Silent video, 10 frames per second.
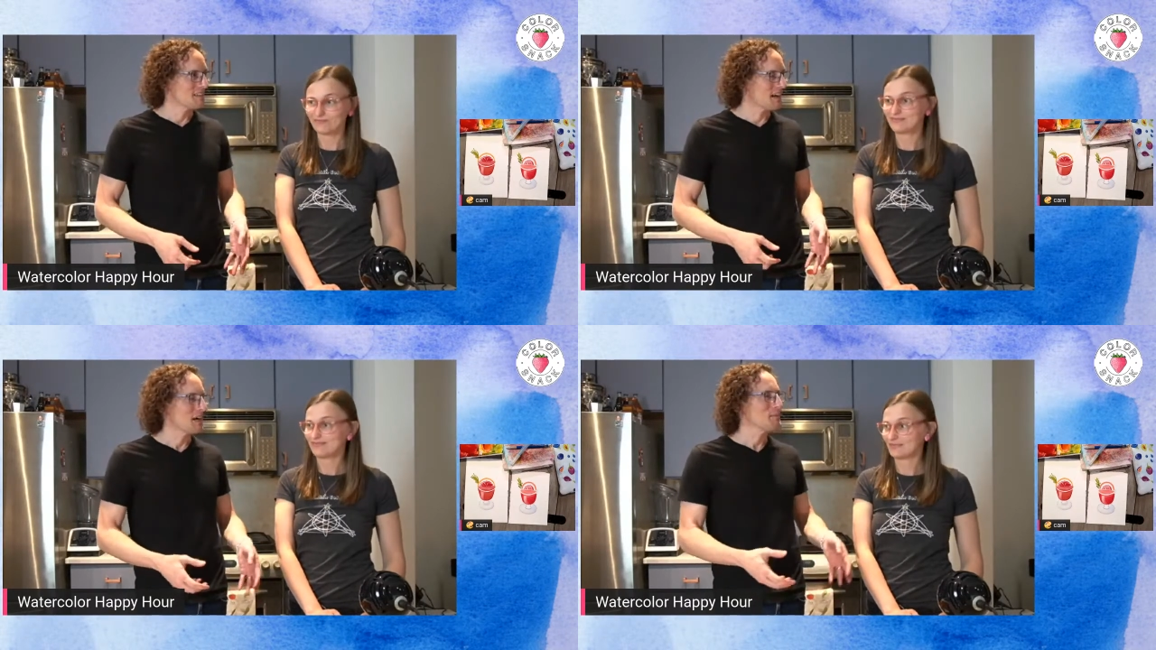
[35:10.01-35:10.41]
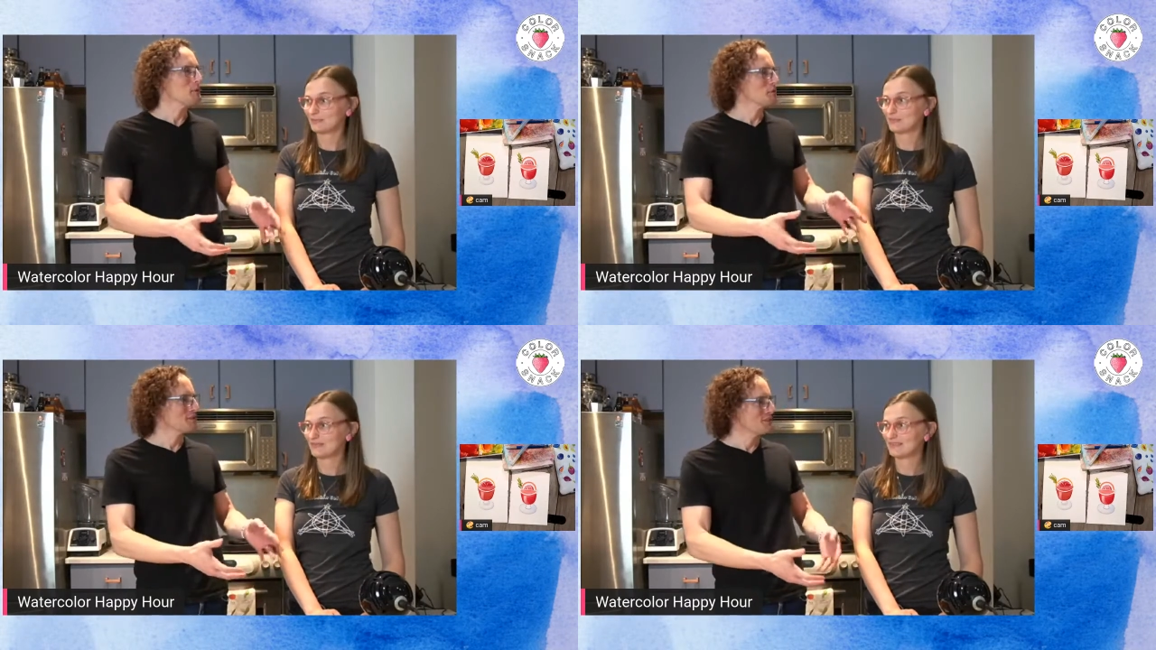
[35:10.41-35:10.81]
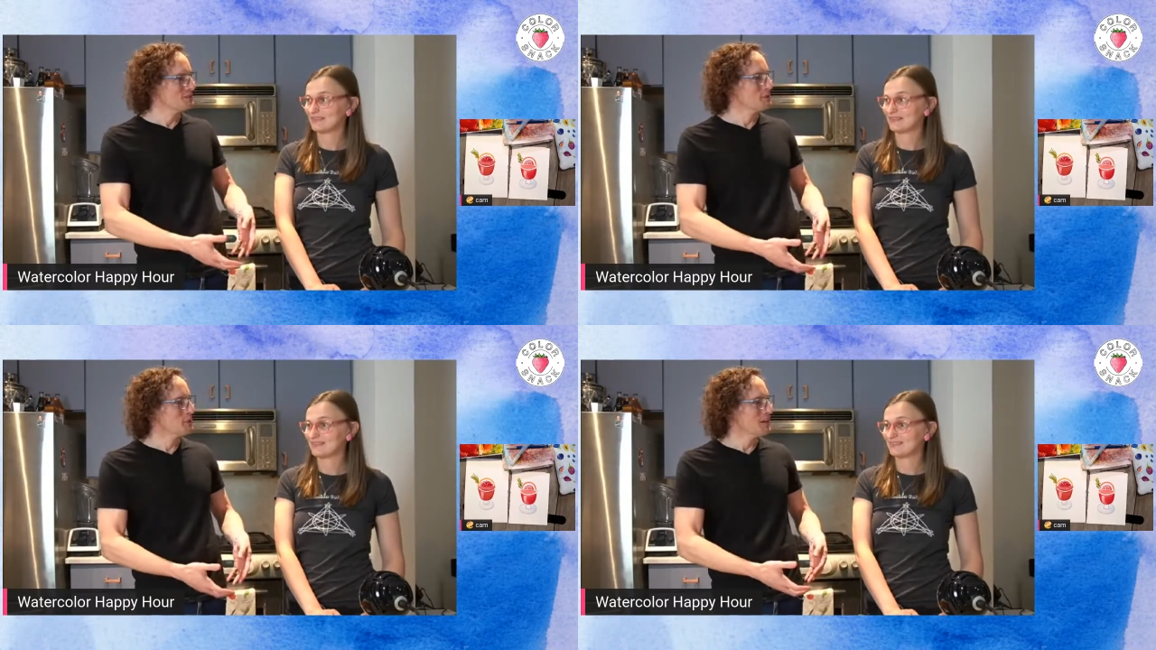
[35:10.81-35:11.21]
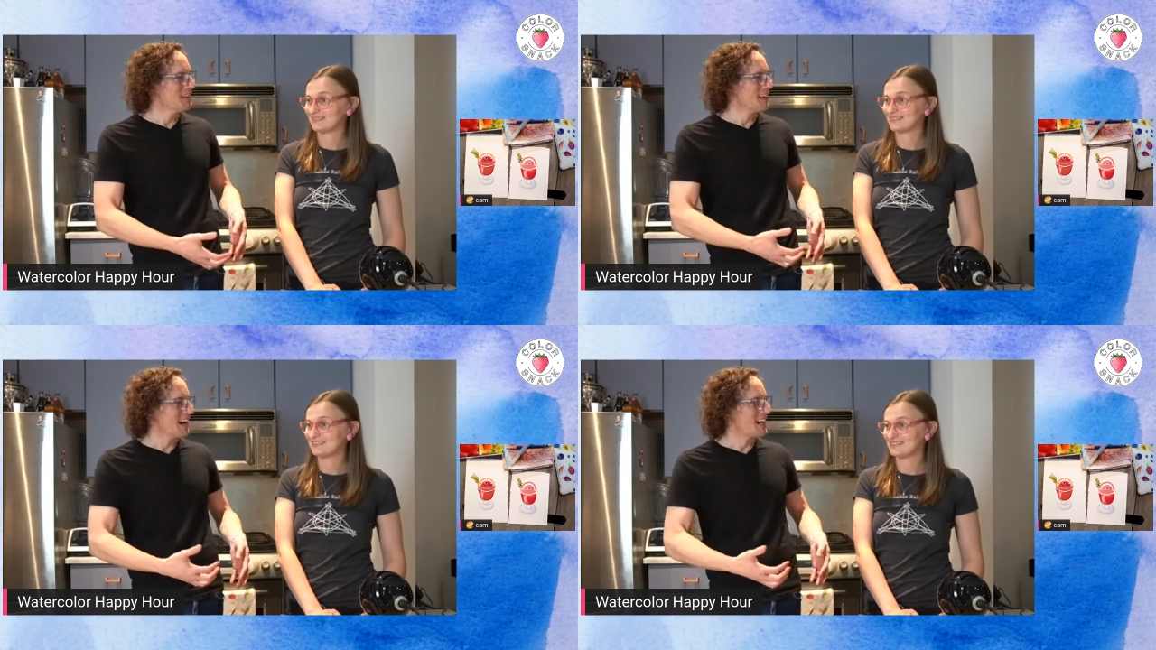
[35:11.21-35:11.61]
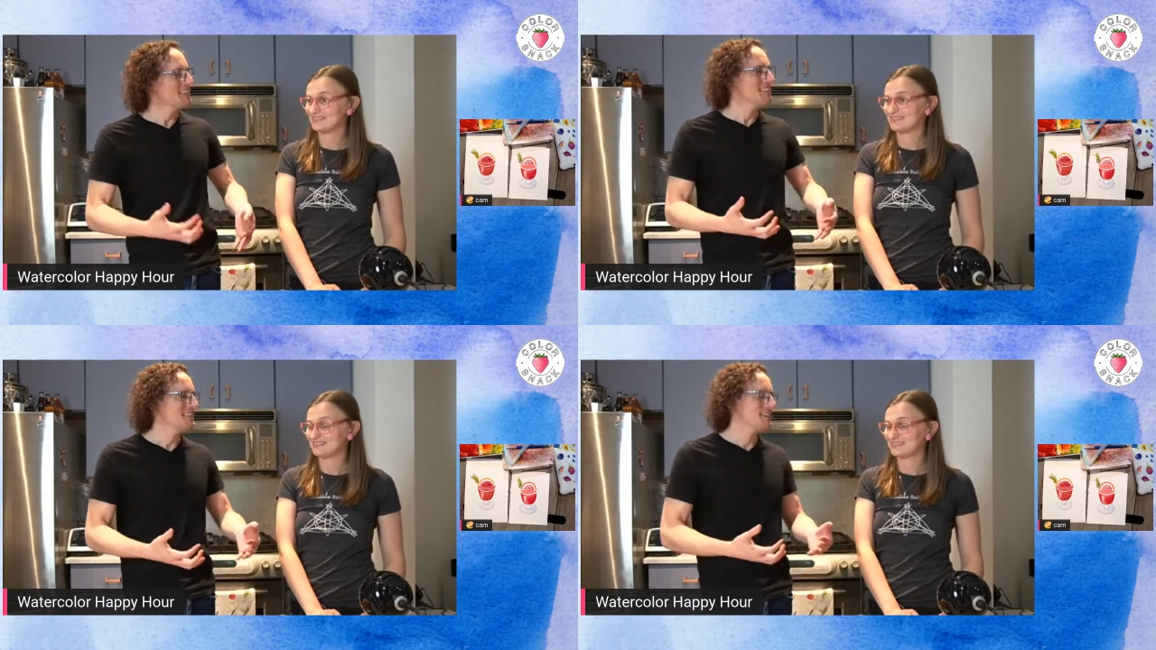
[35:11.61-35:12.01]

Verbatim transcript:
Speaker 1: I'm old too. I think